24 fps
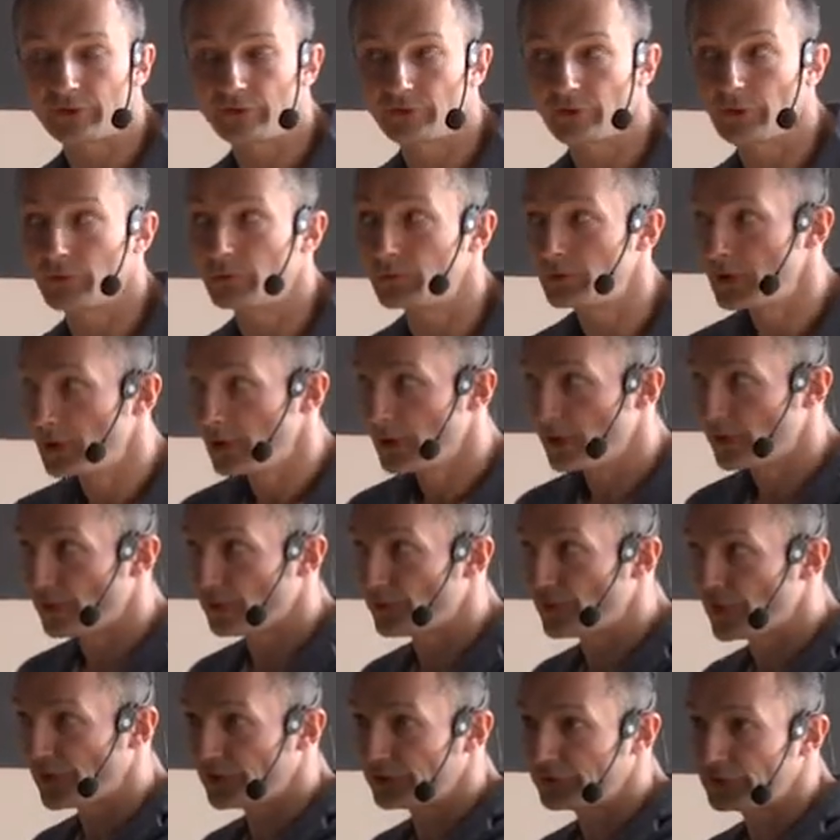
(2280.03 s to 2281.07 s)
So
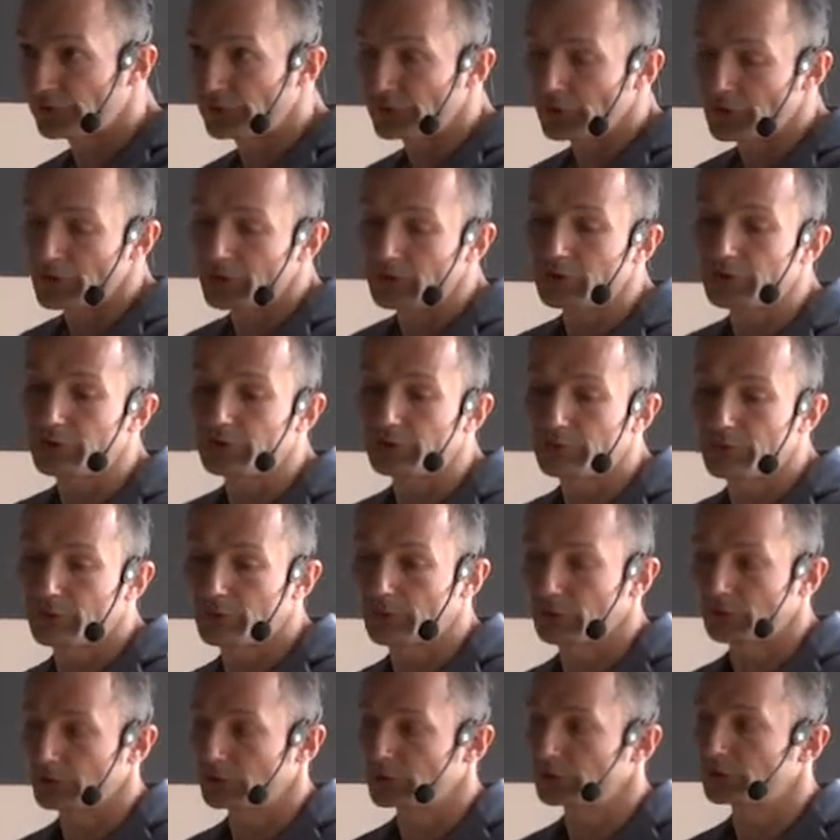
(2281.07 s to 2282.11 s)
this is
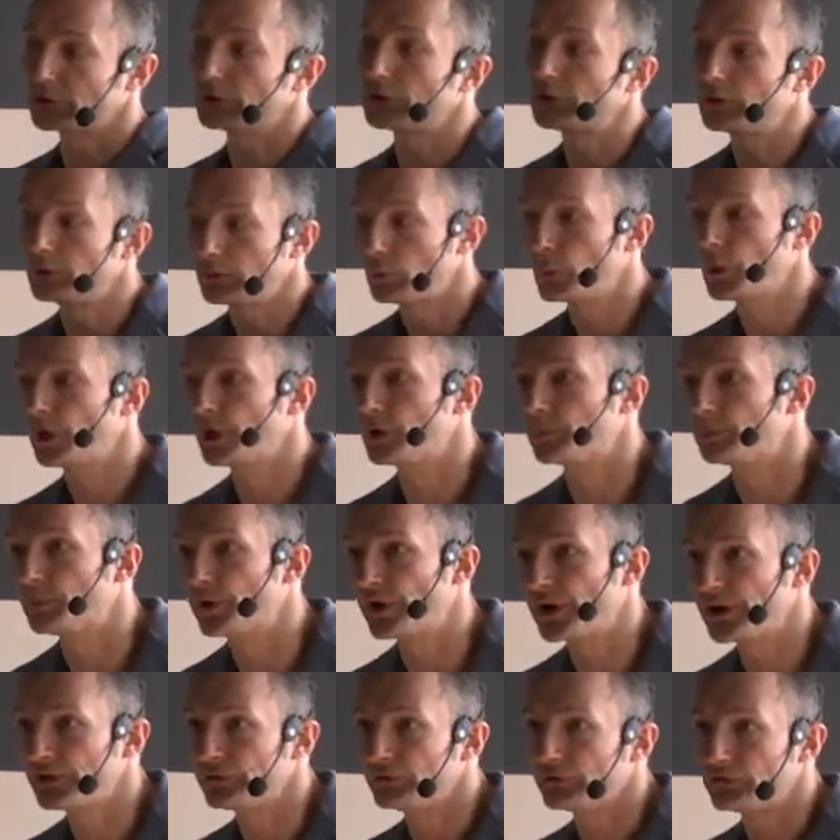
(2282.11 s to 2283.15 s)
where
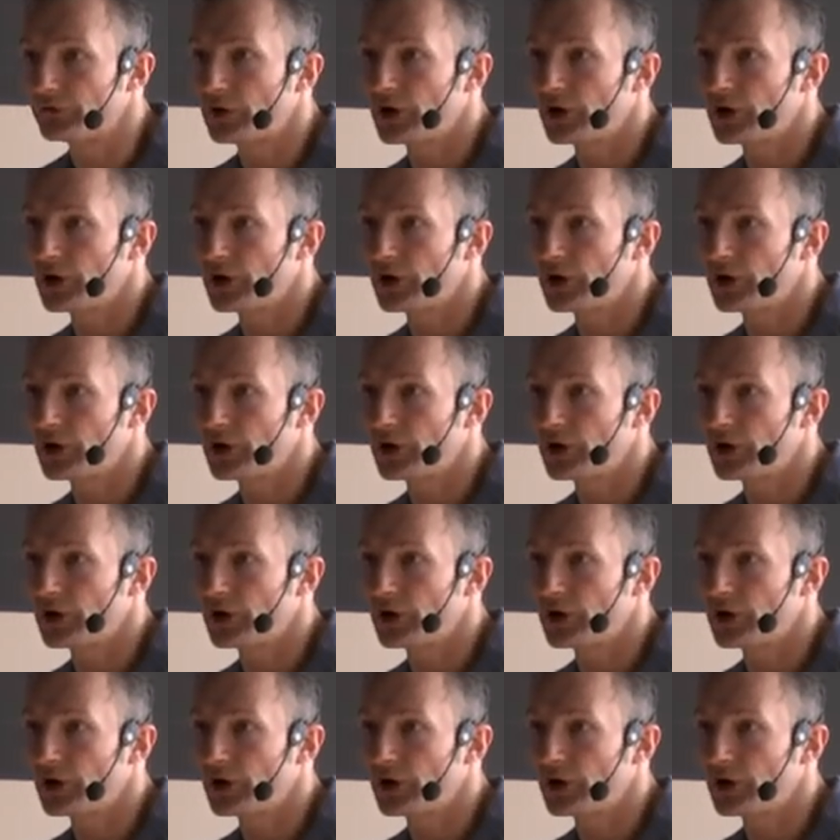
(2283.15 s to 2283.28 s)
brands